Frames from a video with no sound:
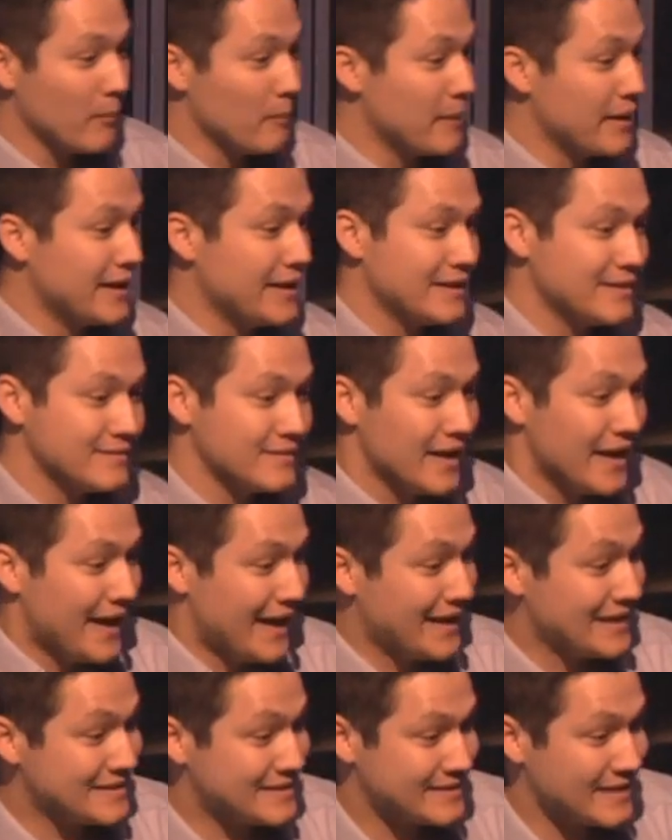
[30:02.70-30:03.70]
it means,
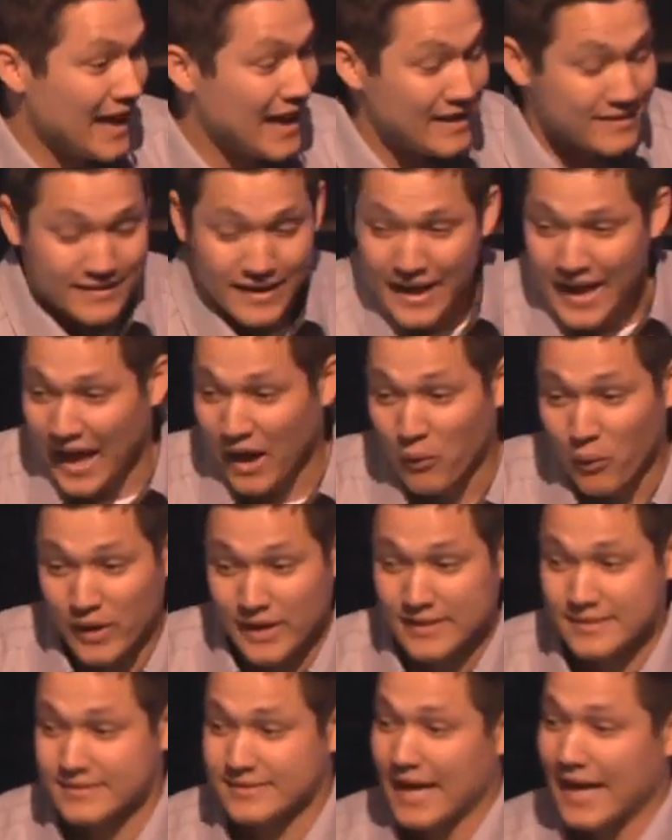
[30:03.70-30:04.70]
it says. And what
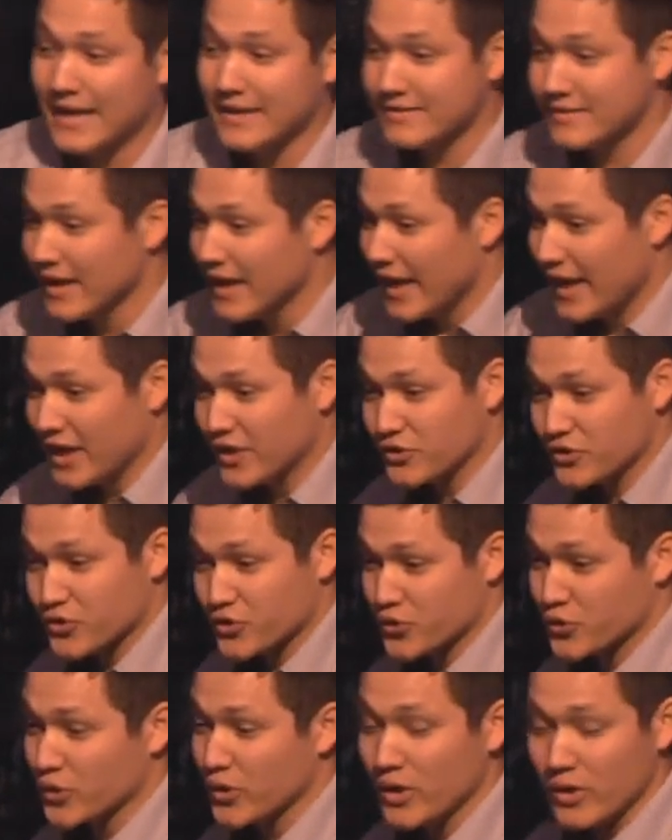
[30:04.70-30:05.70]
it says is
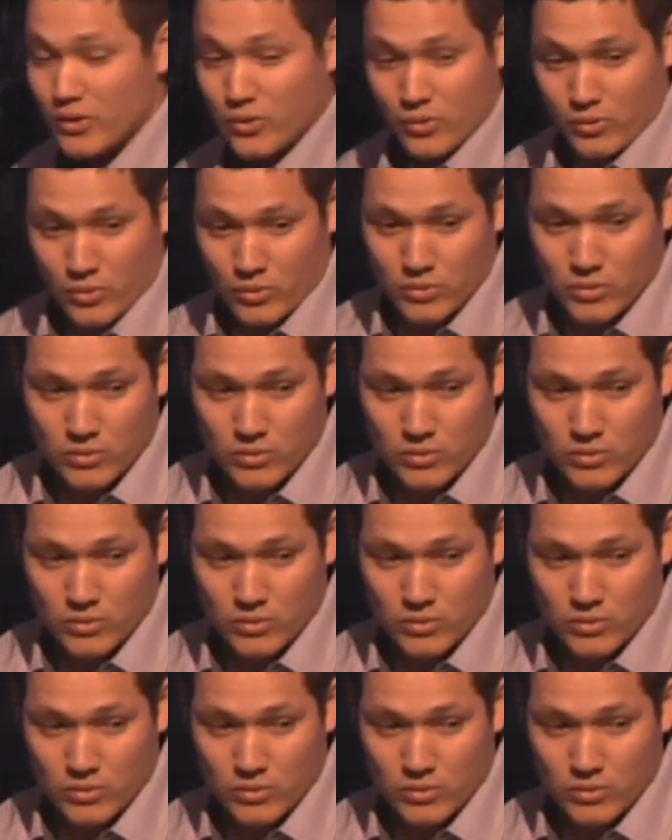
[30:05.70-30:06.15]
true.